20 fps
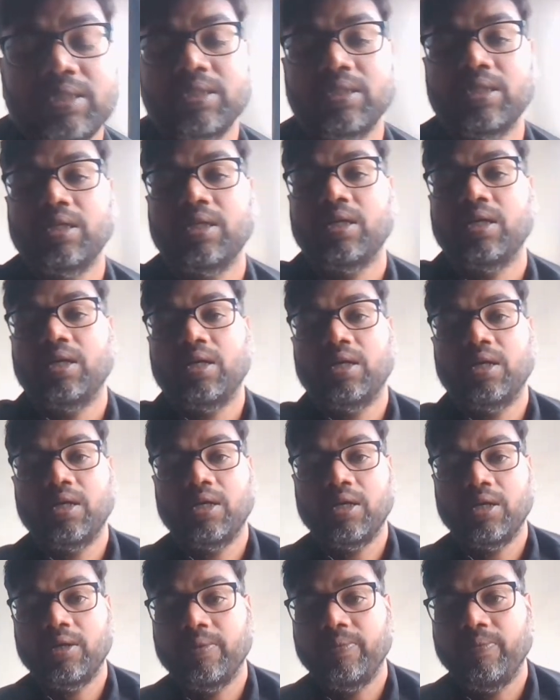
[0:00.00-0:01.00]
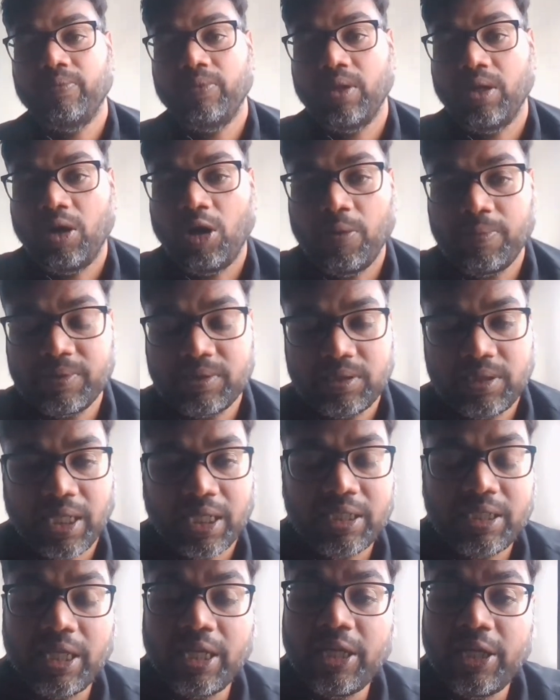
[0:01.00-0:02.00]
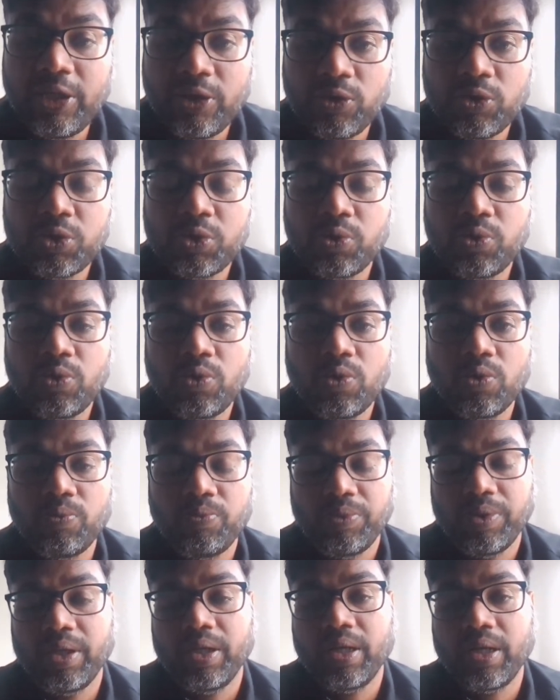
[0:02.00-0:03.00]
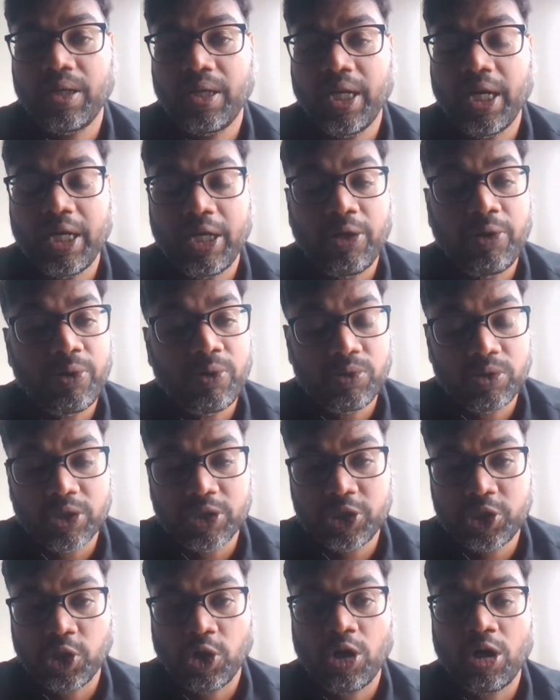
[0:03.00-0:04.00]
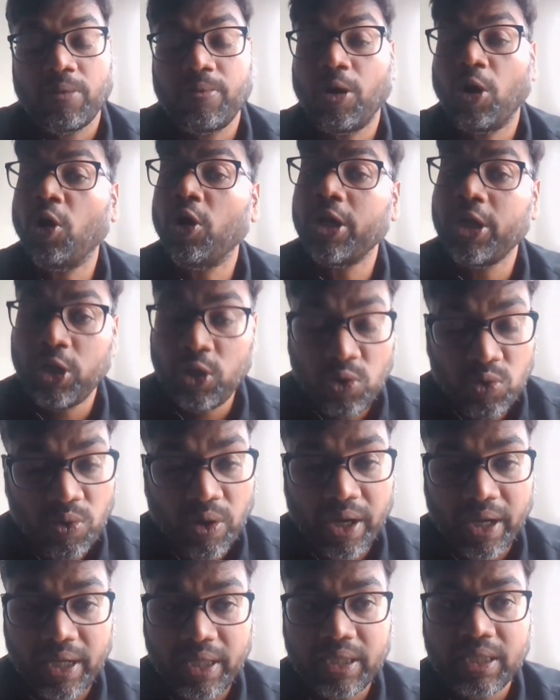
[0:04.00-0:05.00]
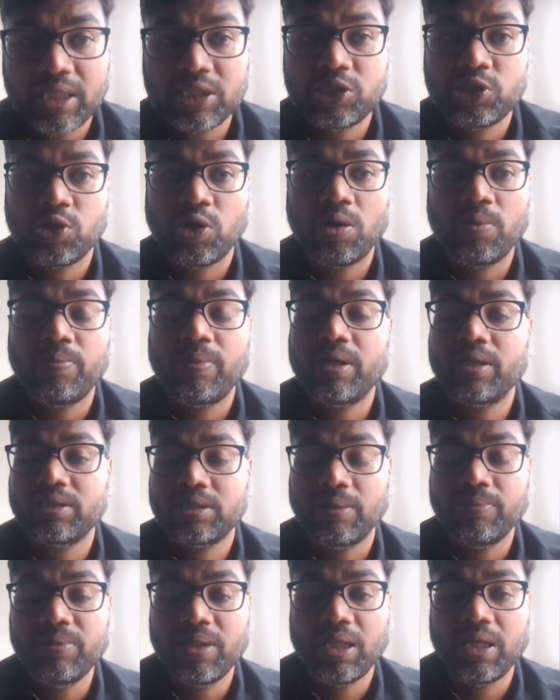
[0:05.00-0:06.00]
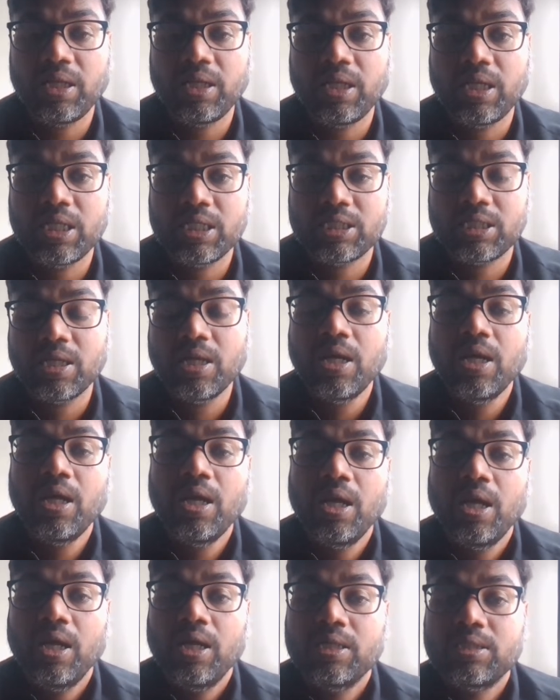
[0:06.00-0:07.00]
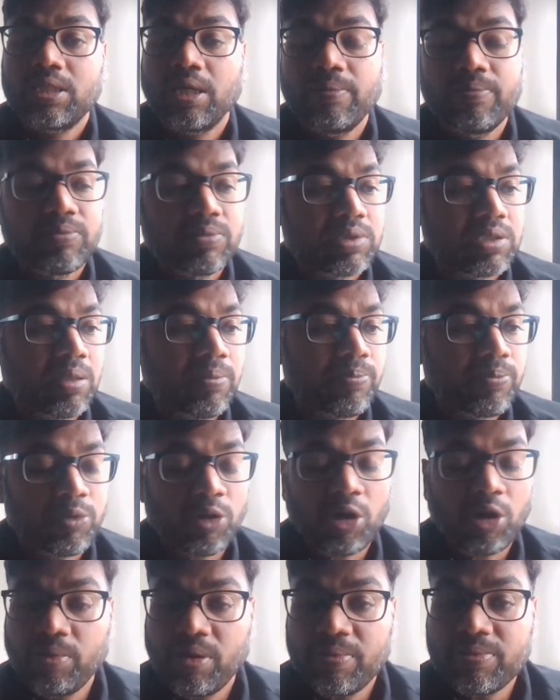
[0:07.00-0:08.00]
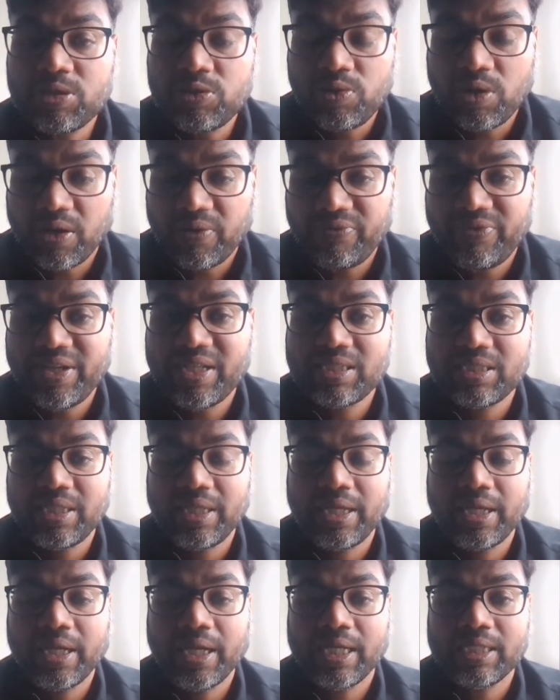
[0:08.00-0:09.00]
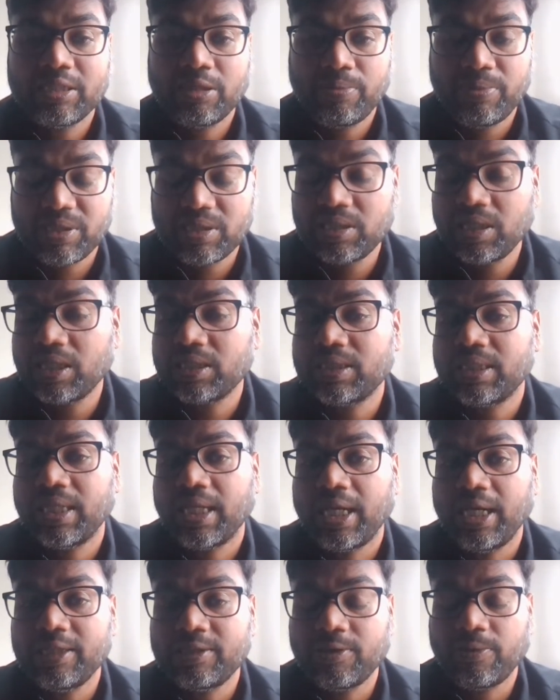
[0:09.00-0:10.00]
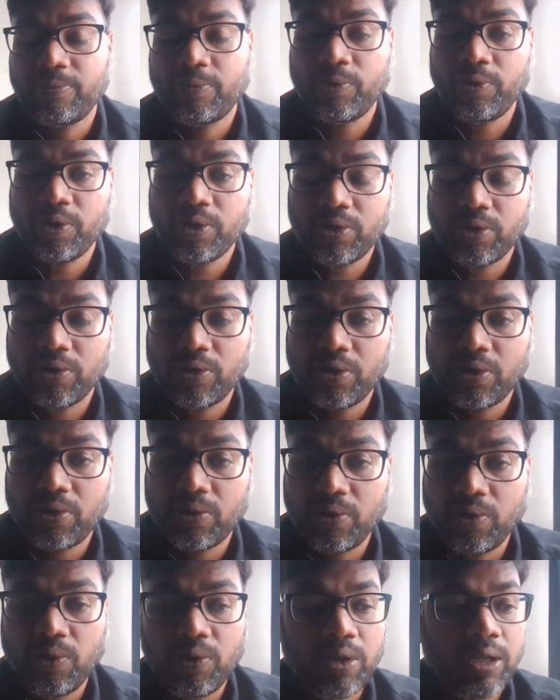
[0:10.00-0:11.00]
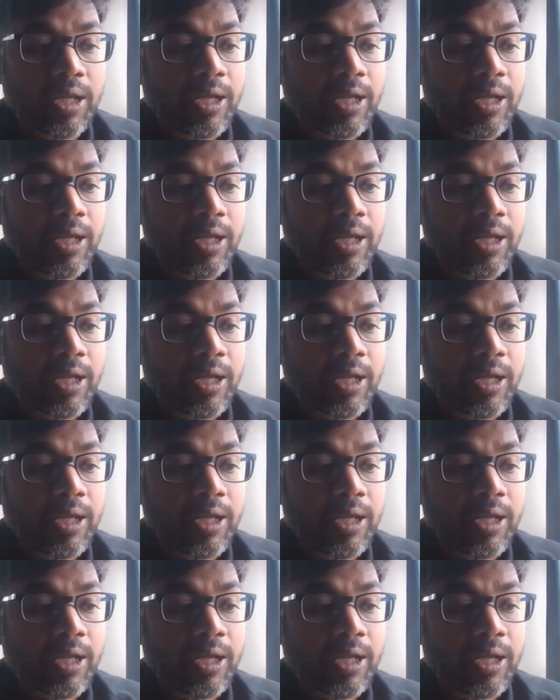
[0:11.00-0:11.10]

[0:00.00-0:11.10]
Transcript: obstructing you to get into the job, or you are in the job but something is some problems you are facing as a business analyst or product owner role.